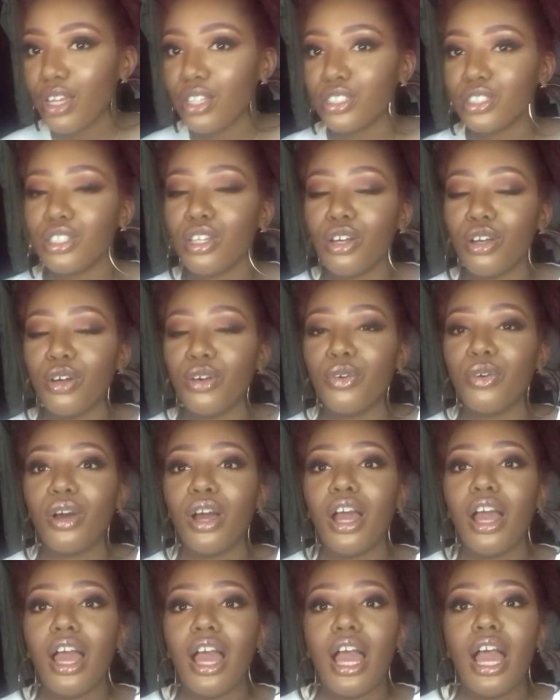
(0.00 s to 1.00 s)
So
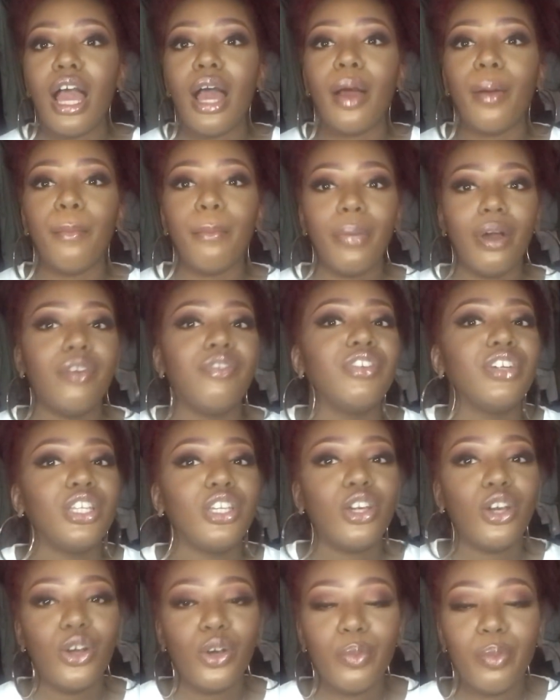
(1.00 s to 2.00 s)

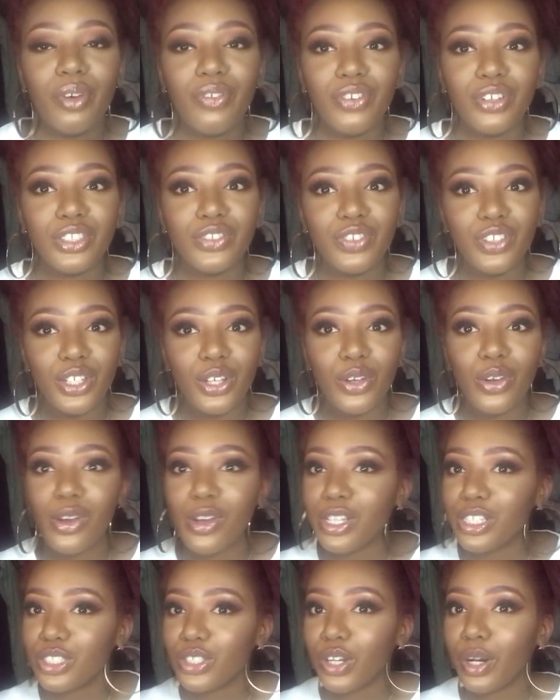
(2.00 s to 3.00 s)
my first video
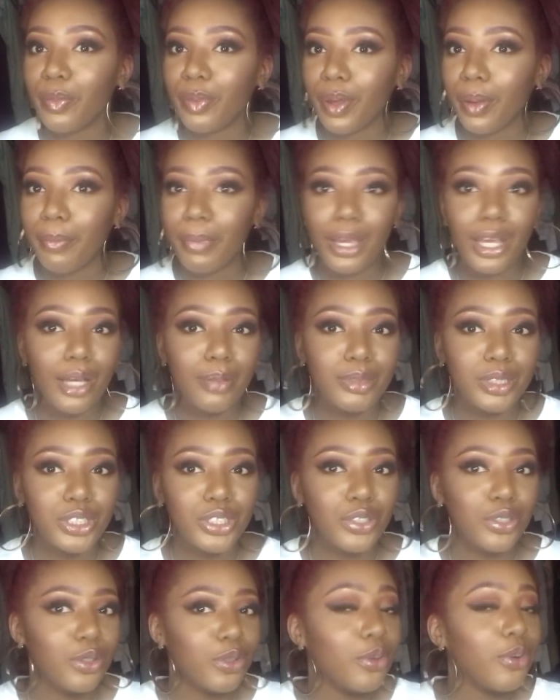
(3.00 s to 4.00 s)
is gonna be a makeup
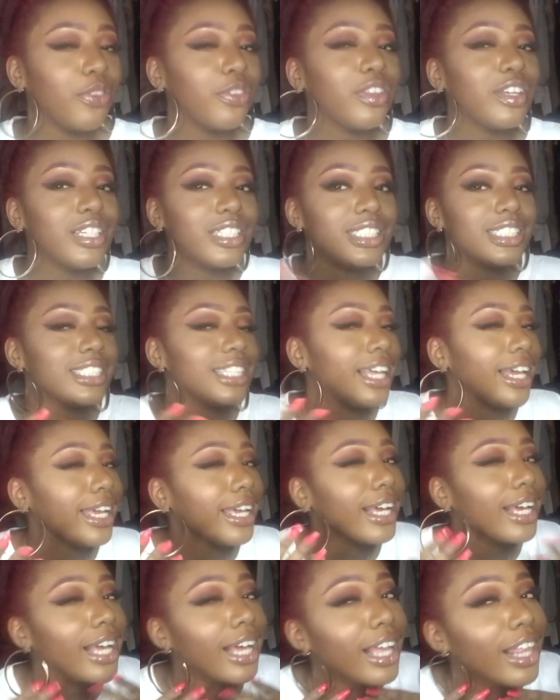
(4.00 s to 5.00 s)
tutorial on this like